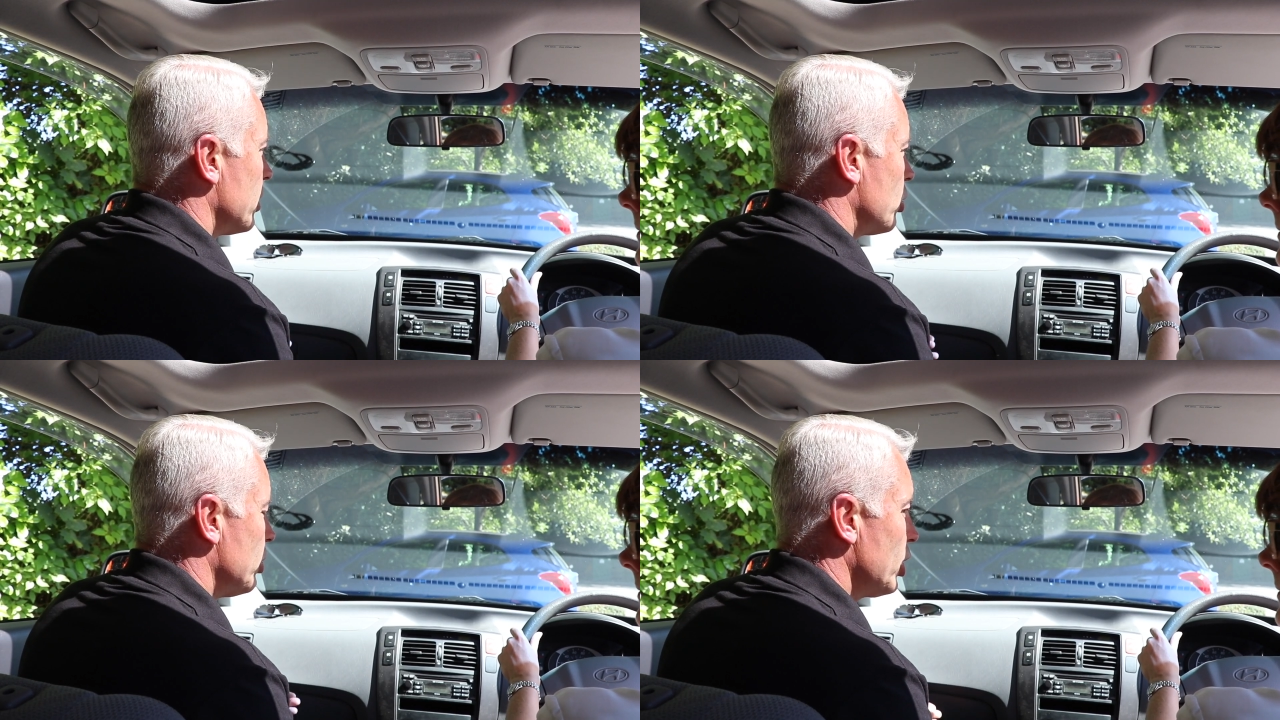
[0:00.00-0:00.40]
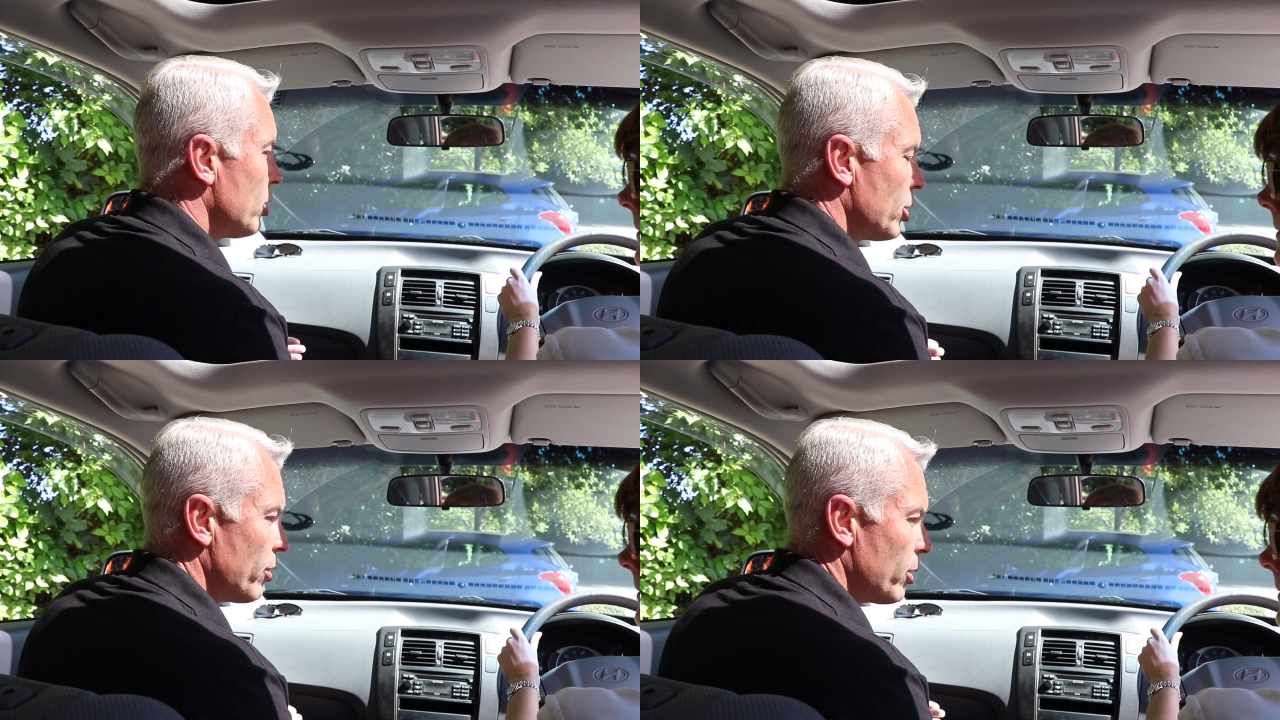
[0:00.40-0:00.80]
To
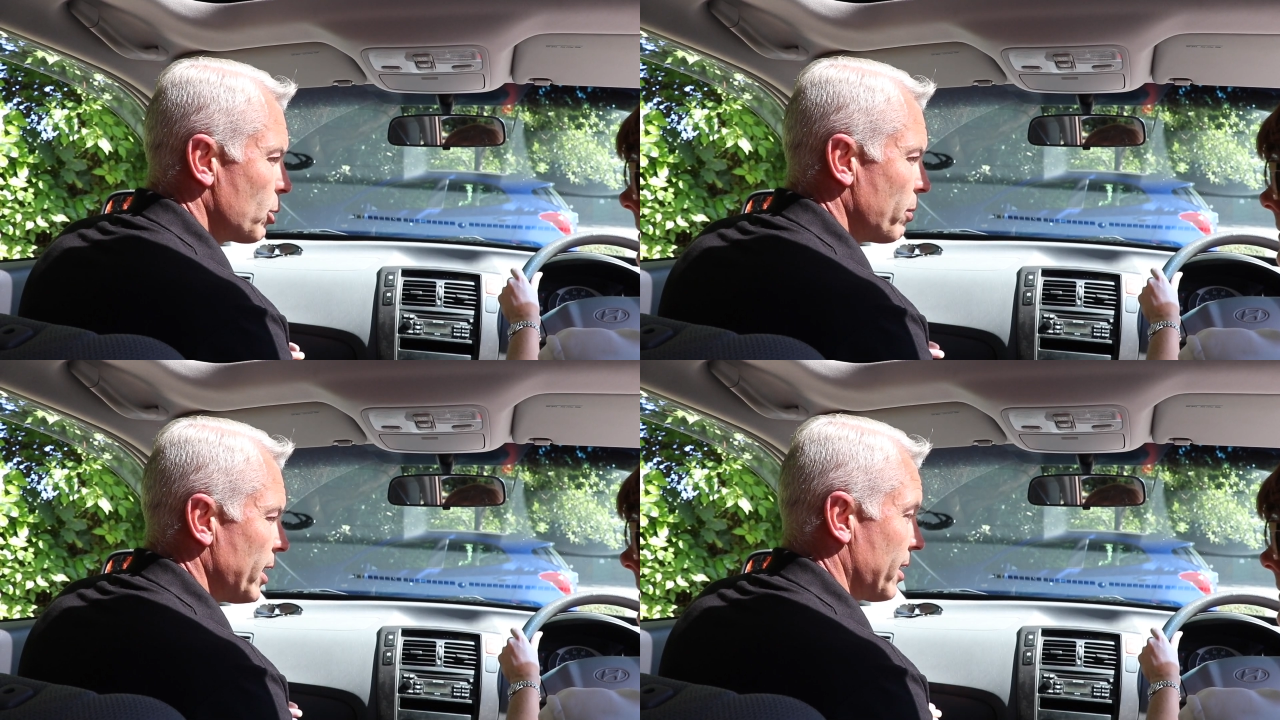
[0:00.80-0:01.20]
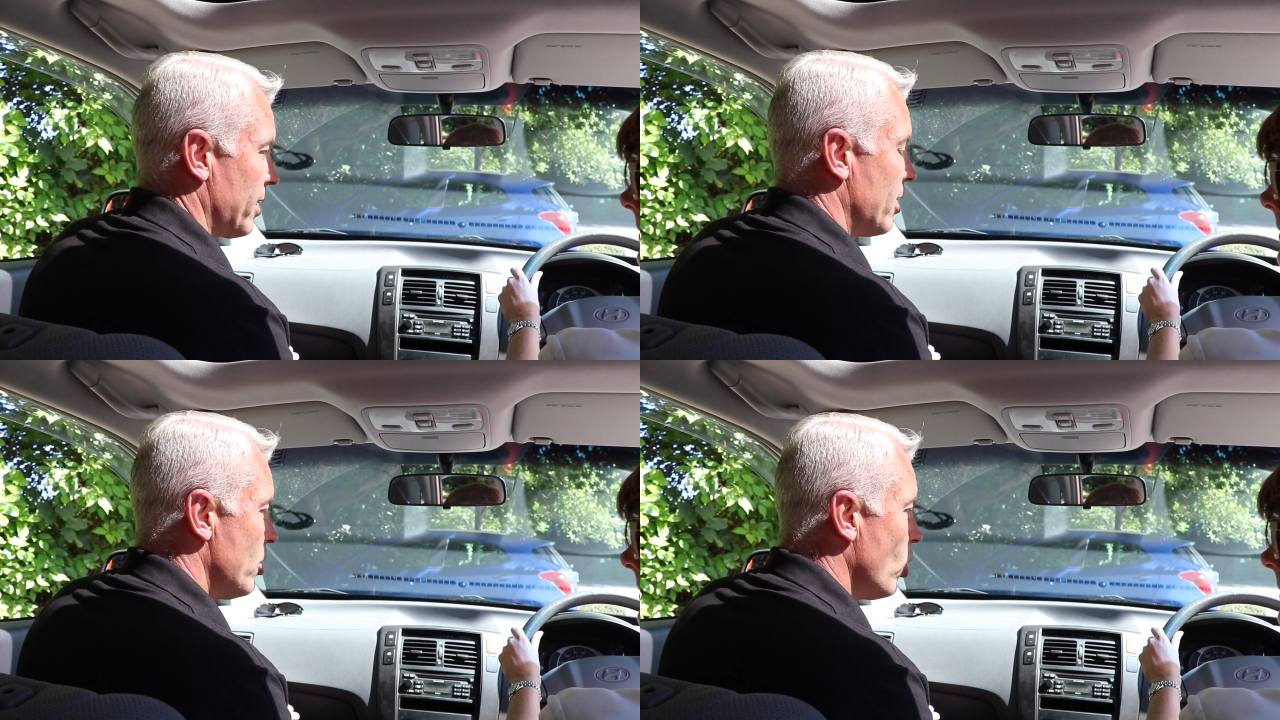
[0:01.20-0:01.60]
reduce the road speed,
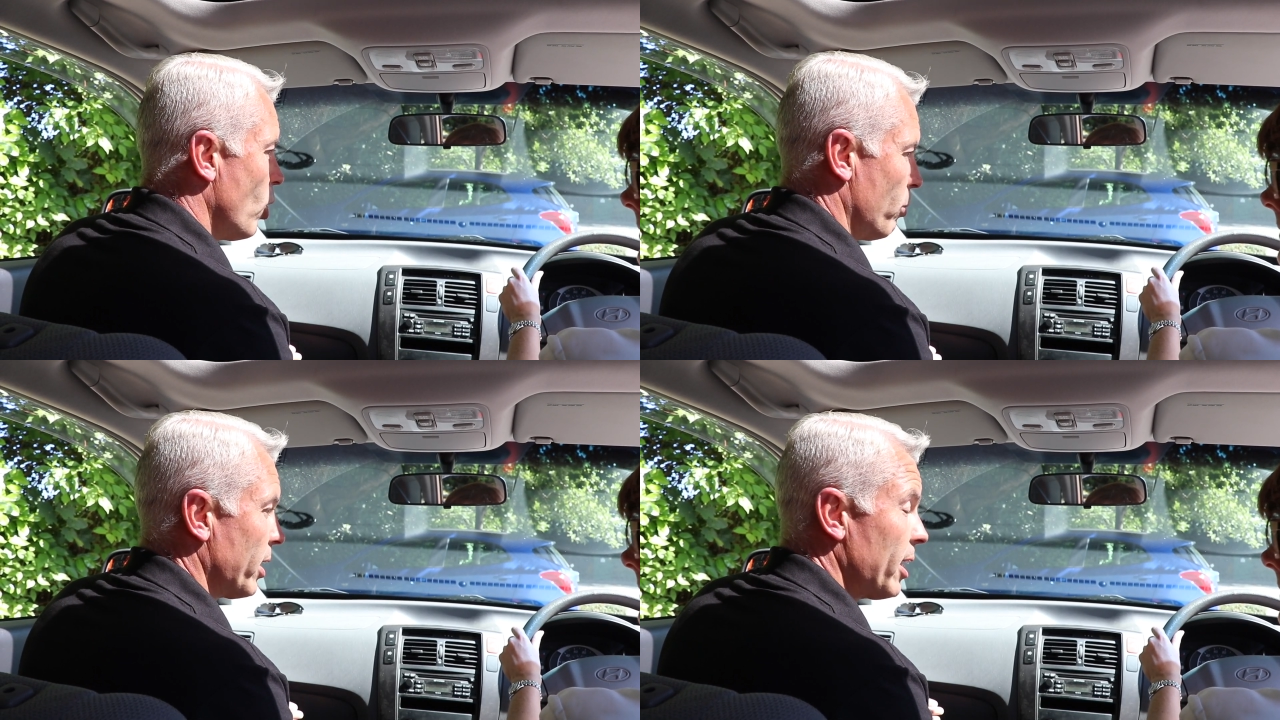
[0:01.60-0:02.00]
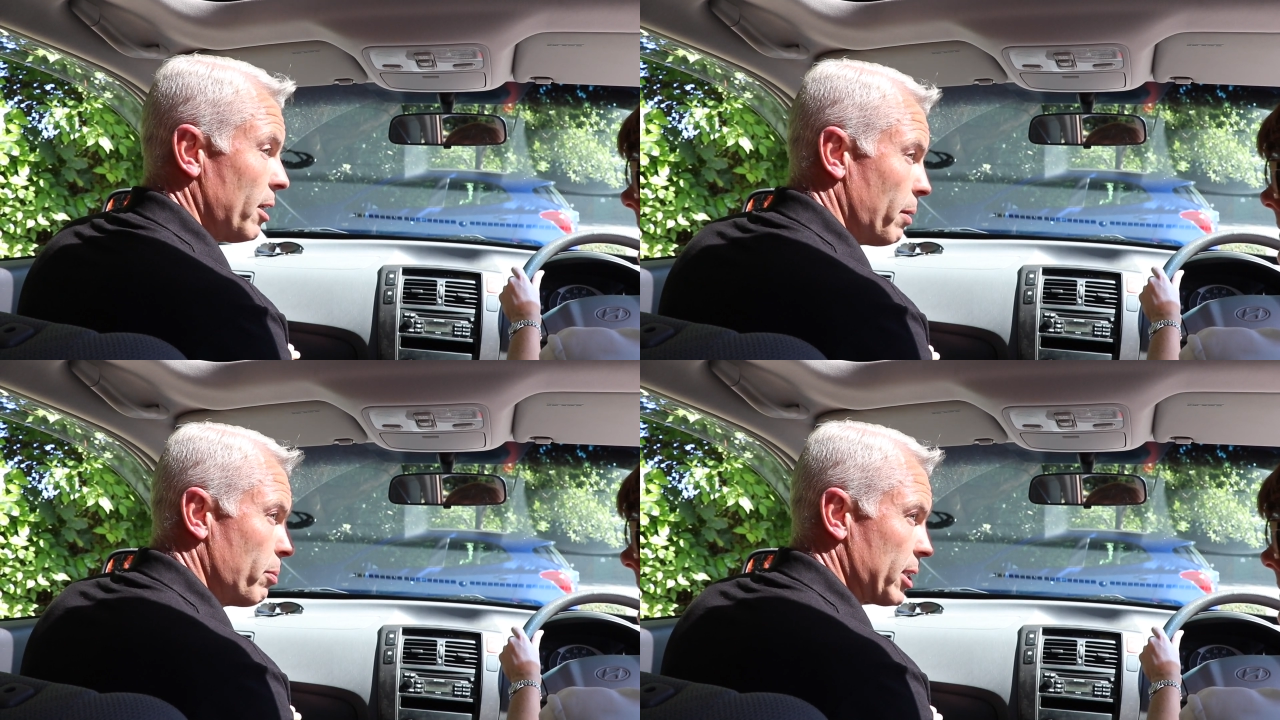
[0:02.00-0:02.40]
normally
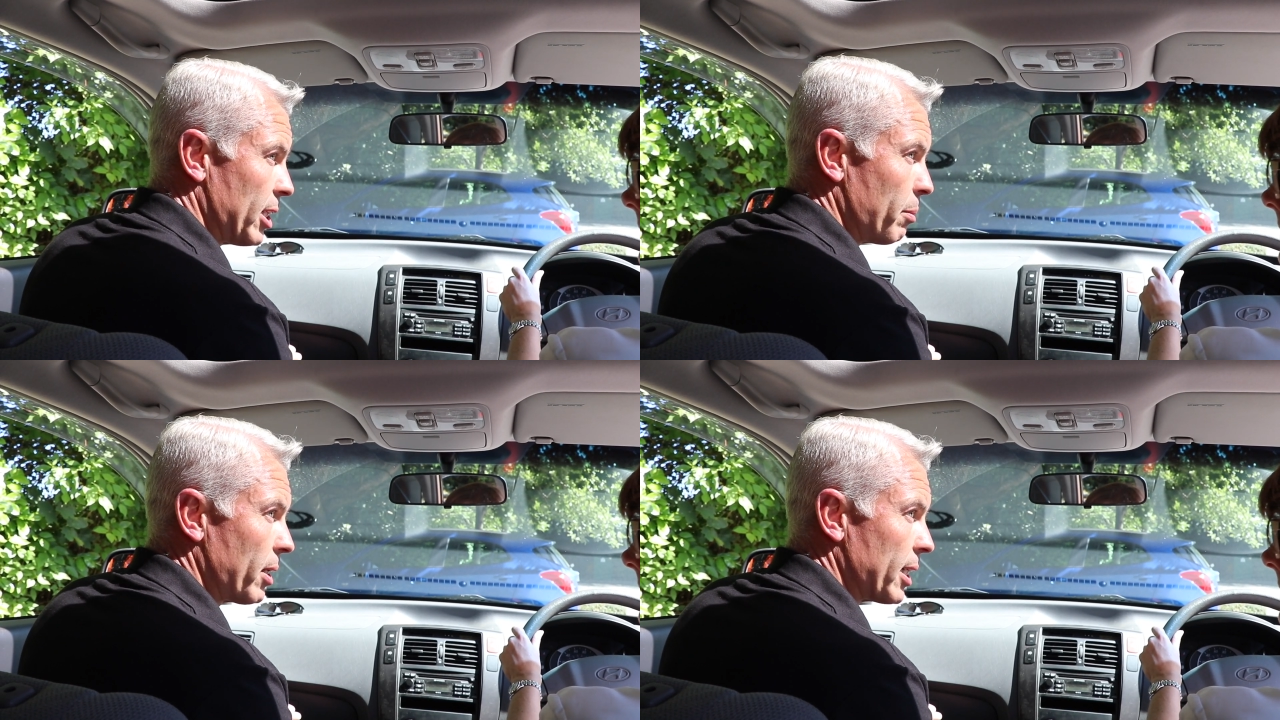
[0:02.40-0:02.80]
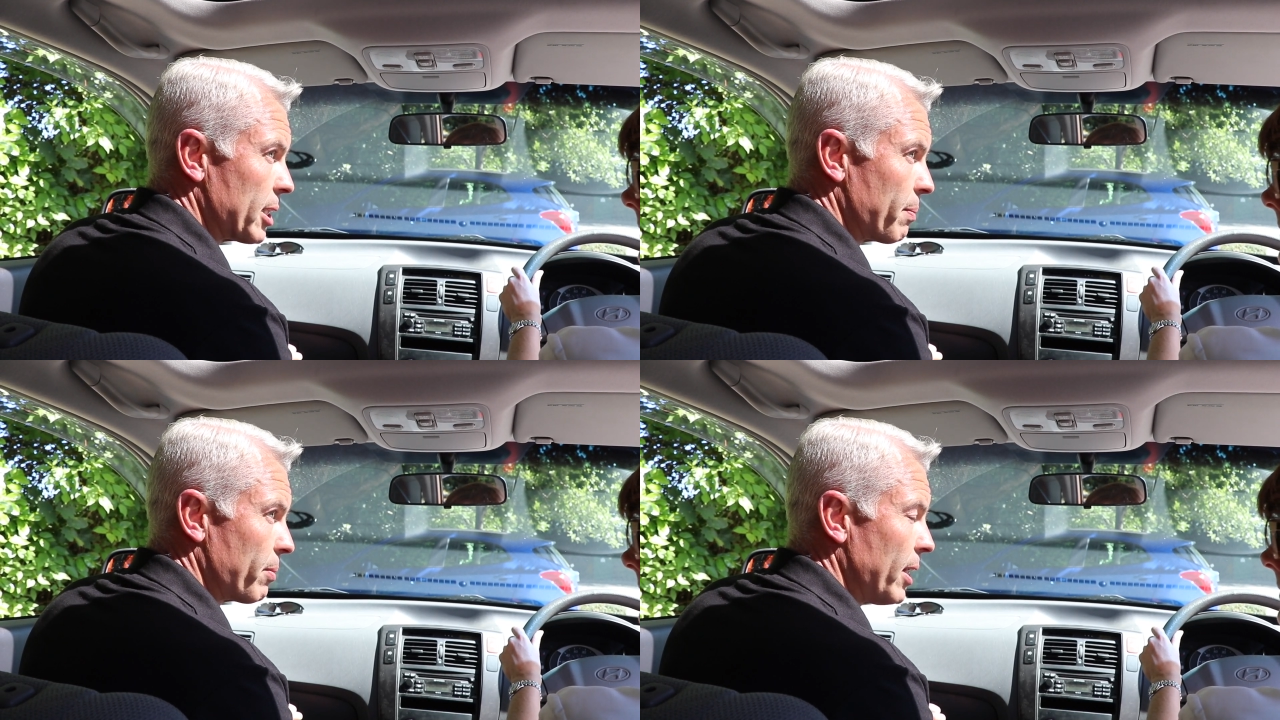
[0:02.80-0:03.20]
you'll be pressing the brakes.